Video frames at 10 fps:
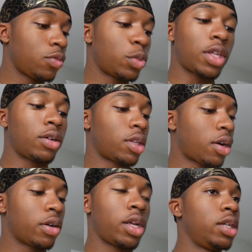without the
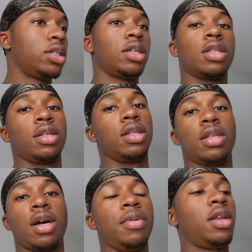hurricanes and nothing like
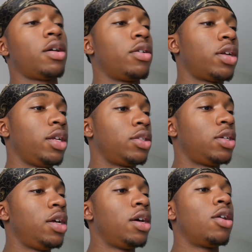that. I mean, not
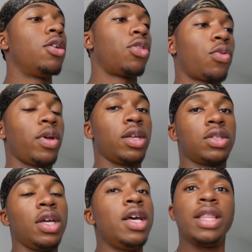hurricanes,
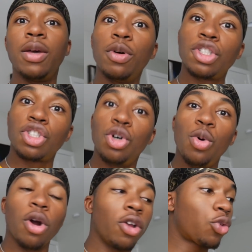earthquakes. earthquakes. There was
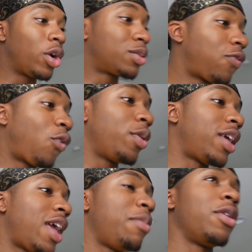two earthquakes before we
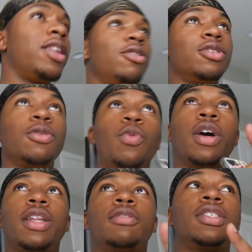came here. There was the
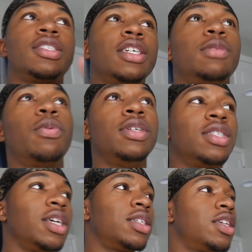one that was a
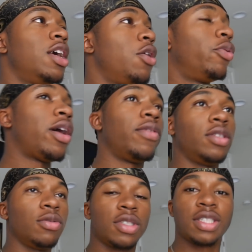6.6, whatever,
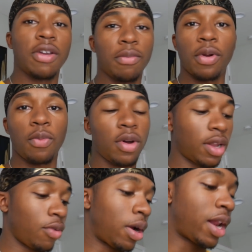and it was 7.1,
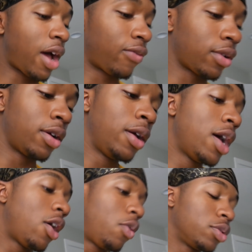like right after.
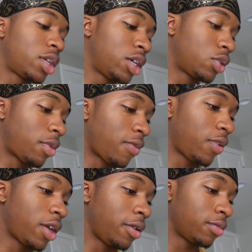I almost canceled my
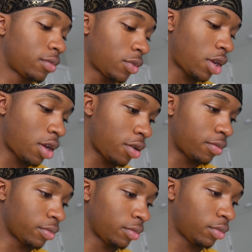flight.
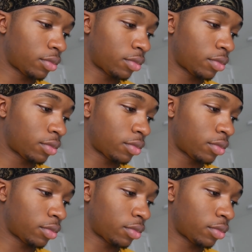Um,